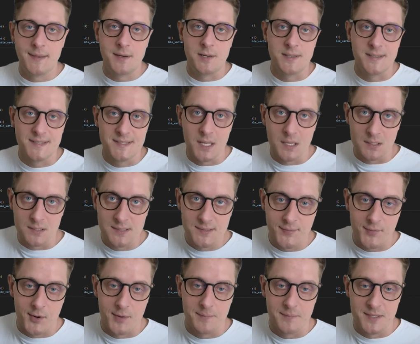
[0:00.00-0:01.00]
the results
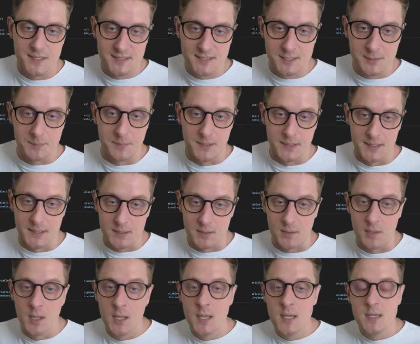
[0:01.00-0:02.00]
from
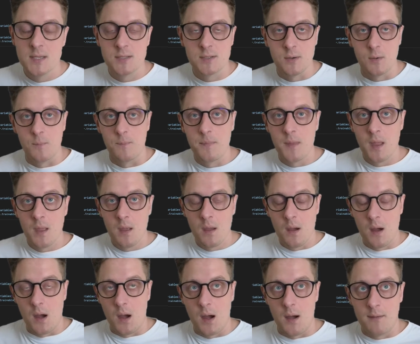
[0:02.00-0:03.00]
discriminator. So
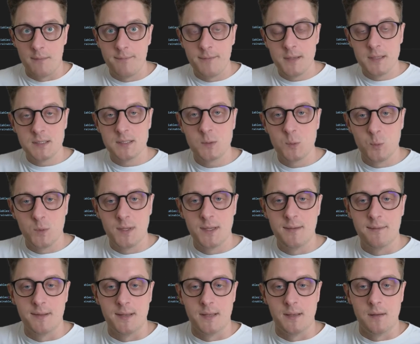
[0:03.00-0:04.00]
first we
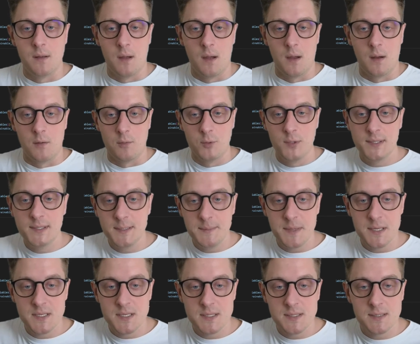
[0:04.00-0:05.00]
give it real
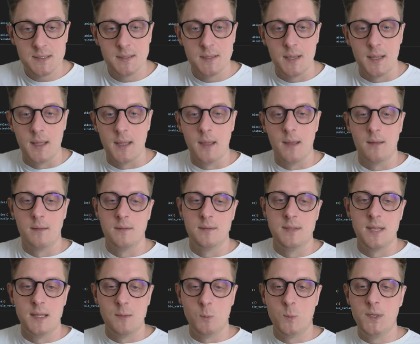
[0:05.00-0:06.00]
images, and
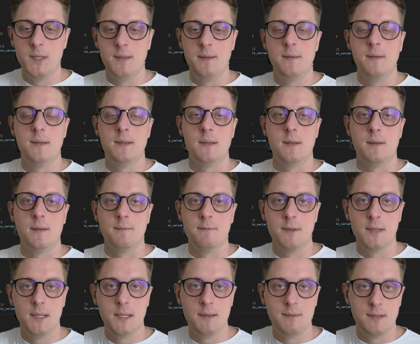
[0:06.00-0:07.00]
then we
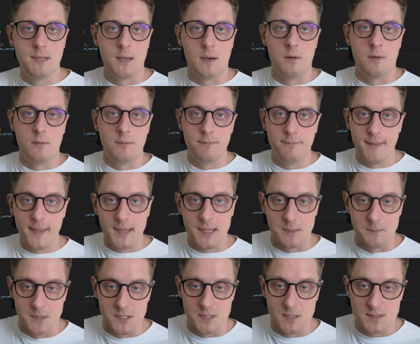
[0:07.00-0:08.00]
give it our fake
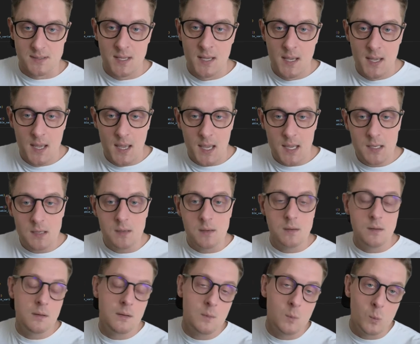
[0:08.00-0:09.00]
images.
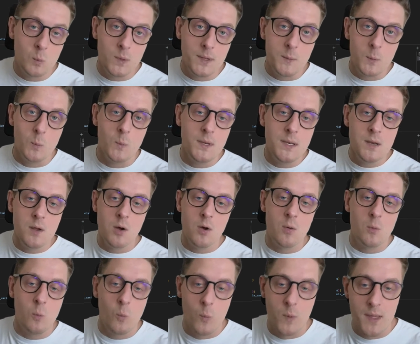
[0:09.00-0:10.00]
And we
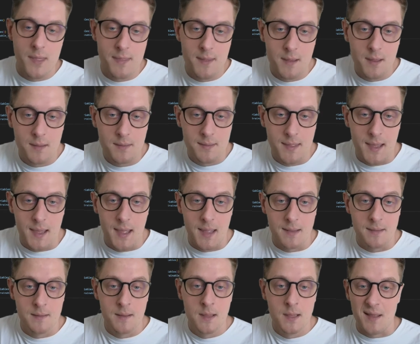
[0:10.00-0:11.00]
know whether
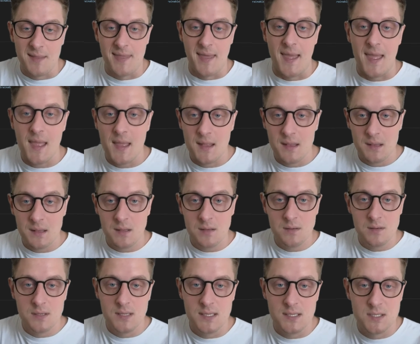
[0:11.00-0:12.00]
that at the end
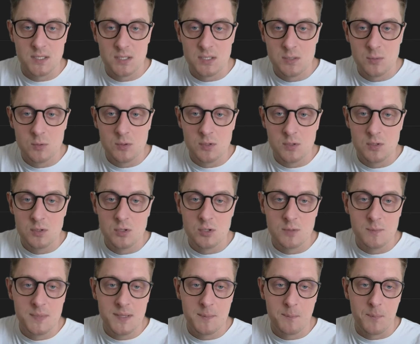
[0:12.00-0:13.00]
these
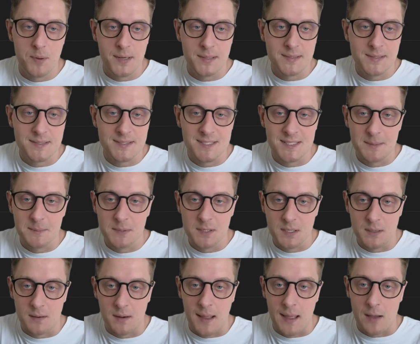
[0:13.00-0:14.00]
should be pretty
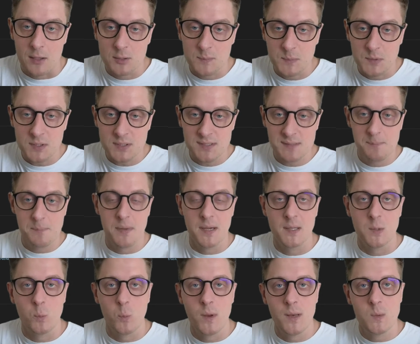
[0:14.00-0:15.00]
similar outputs,
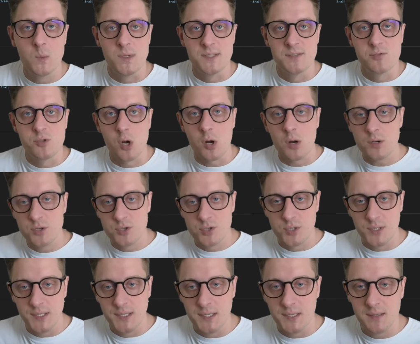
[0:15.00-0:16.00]
but when we start
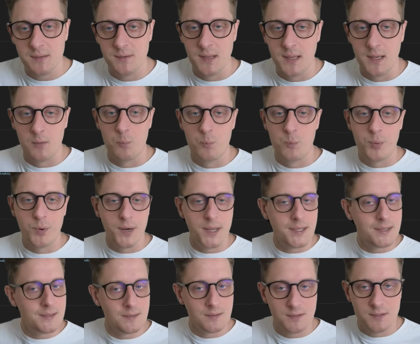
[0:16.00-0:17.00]
training, they are
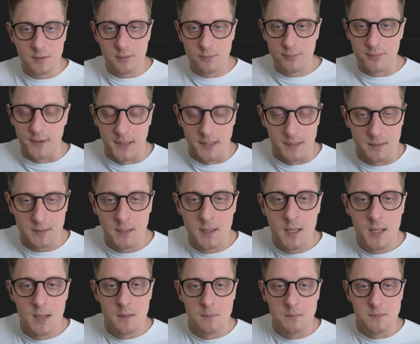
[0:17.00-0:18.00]
pretty different.
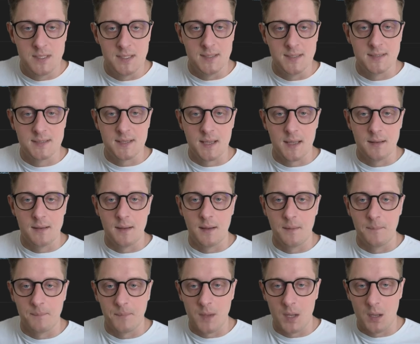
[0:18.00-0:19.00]
These kind
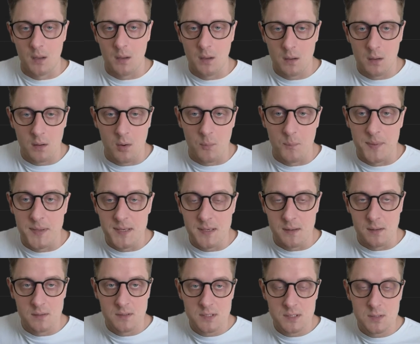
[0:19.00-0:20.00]
of
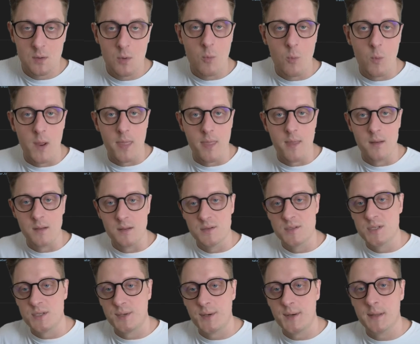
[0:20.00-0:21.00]
opinions, whether
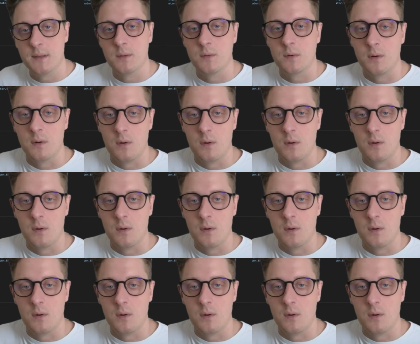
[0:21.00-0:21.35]
it's real